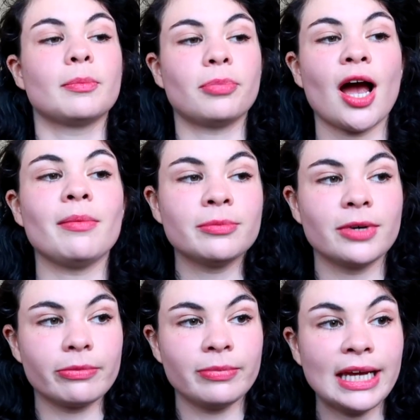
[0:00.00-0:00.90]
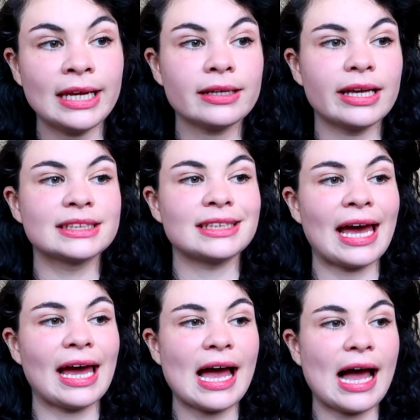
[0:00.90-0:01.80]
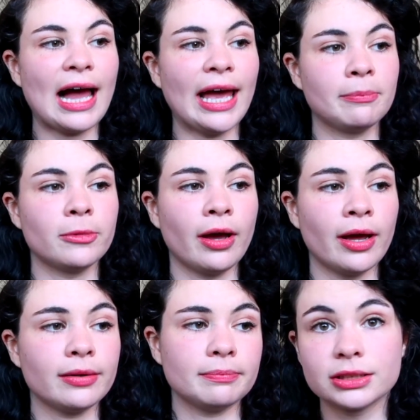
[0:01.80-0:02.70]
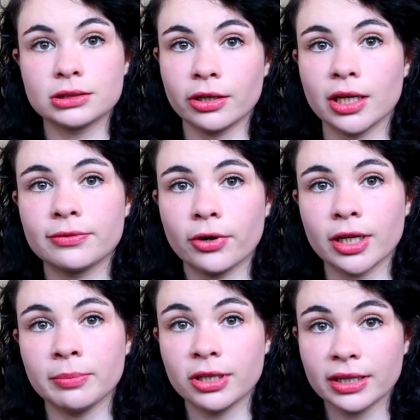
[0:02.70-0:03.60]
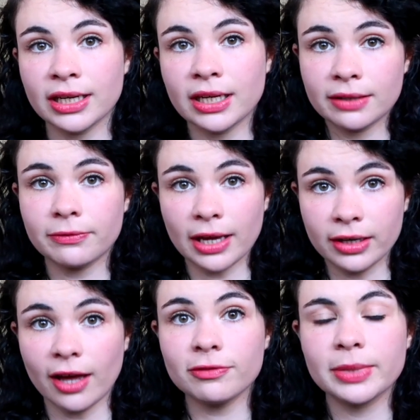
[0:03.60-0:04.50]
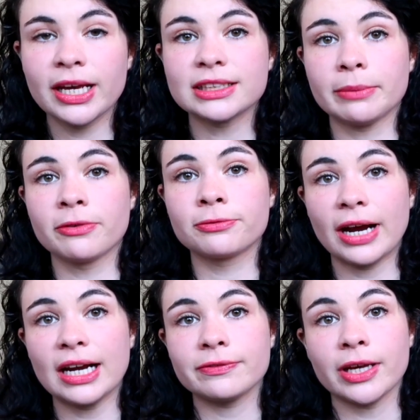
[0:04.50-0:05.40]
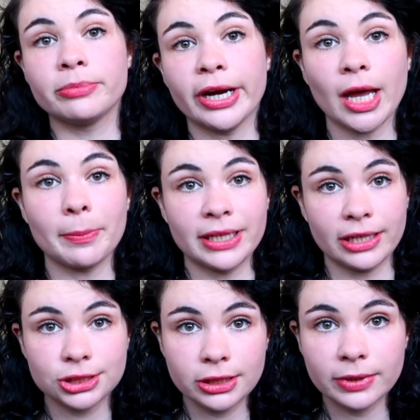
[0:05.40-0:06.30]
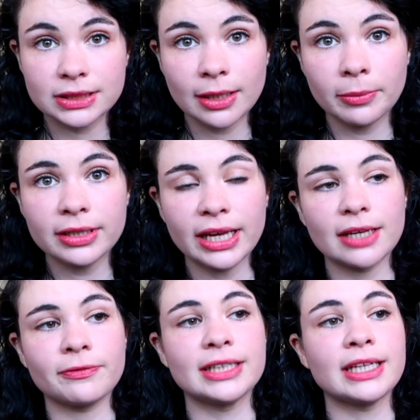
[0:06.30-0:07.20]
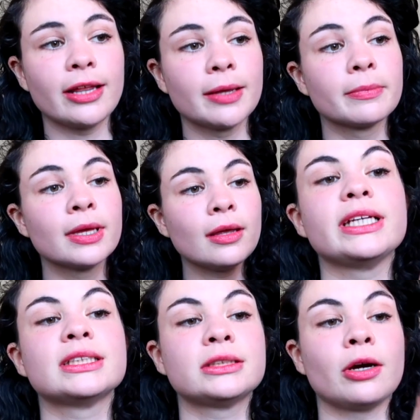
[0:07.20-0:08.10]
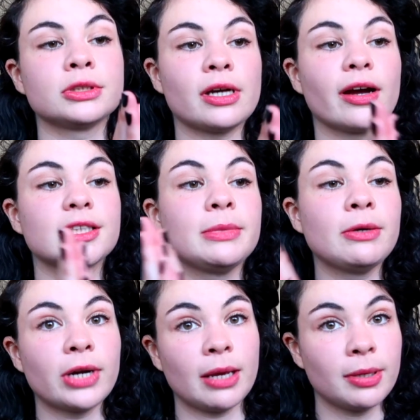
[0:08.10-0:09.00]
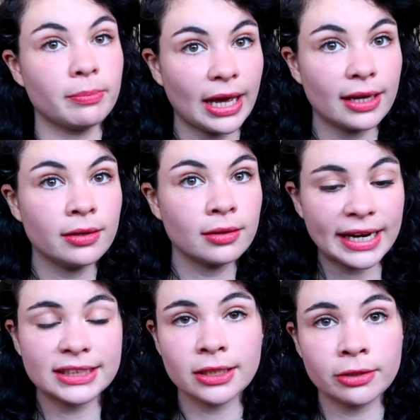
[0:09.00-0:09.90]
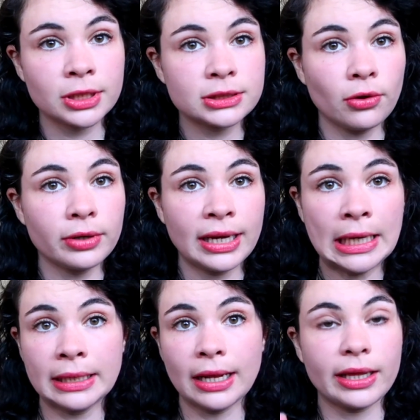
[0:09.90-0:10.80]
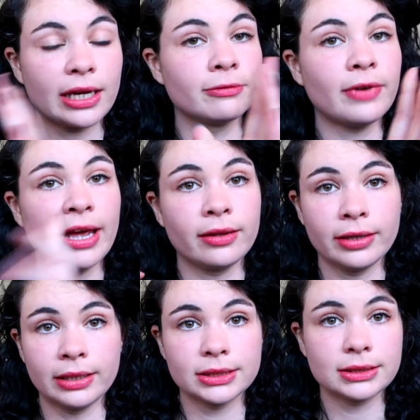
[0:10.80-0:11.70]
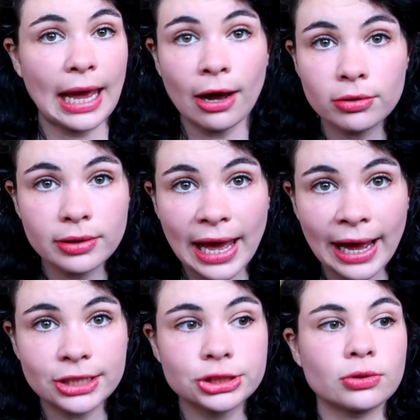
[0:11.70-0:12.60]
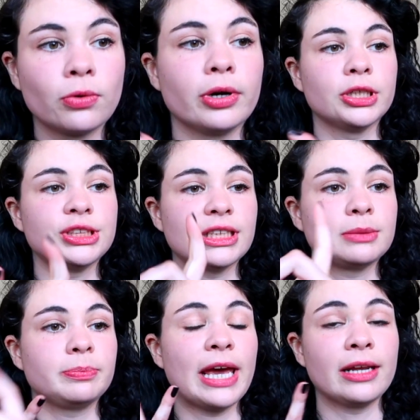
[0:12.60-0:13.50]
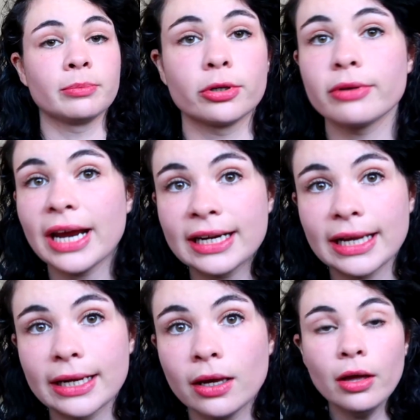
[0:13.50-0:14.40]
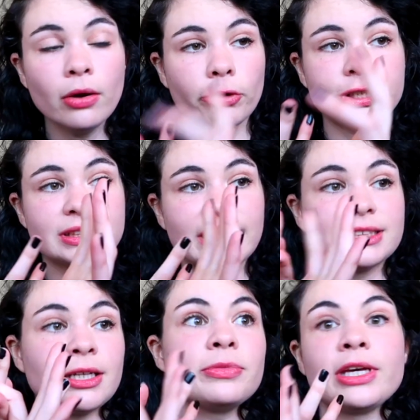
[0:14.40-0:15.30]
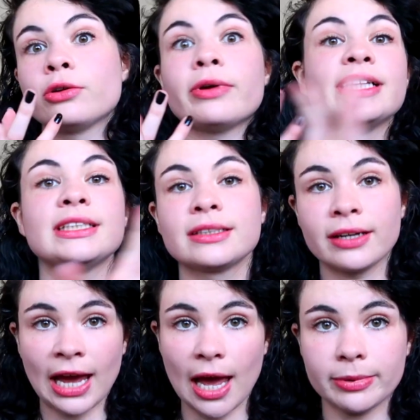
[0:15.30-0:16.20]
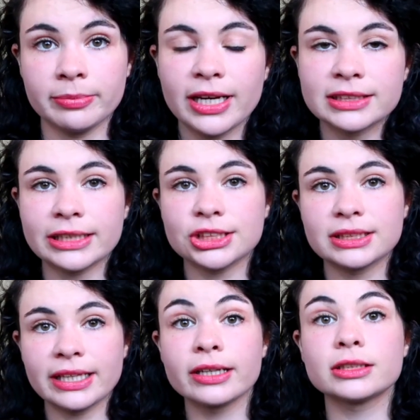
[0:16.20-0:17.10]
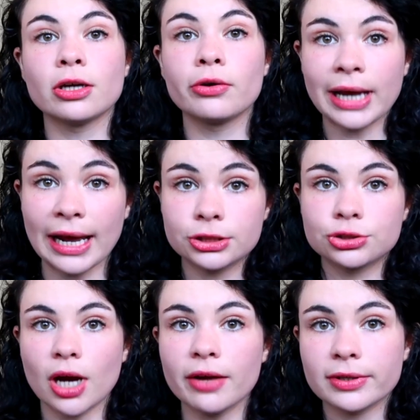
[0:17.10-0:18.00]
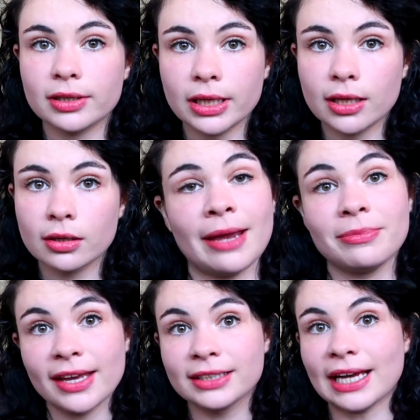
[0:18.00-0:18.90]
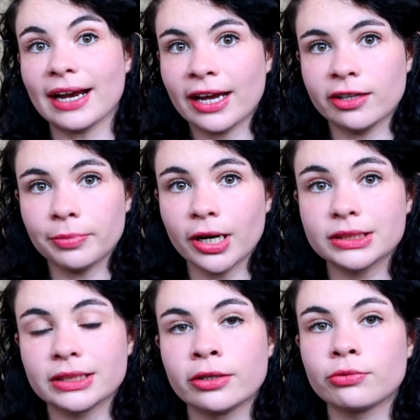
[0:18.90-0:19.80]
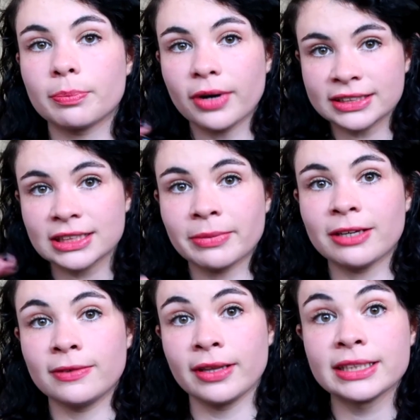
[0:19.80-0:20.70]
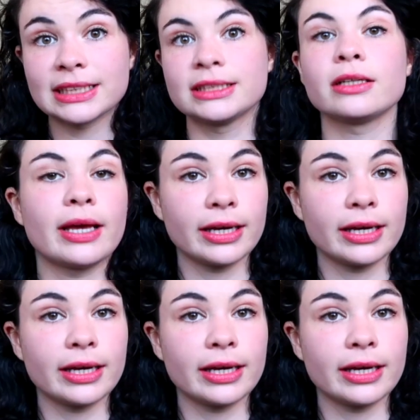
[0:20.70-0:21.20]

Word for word: the problem with me is that I'm not assertive or communicative enough, because I'm afraid if I bring up an issue with someone, like if I tell him, please don't talk to me when I'm in bed, it's gonna result in like a violent outlash, or just getting berated, or just like something crazy is gonna happen, because I just think so catastrophically. And I'm the exact kind of person who represses my feelings until I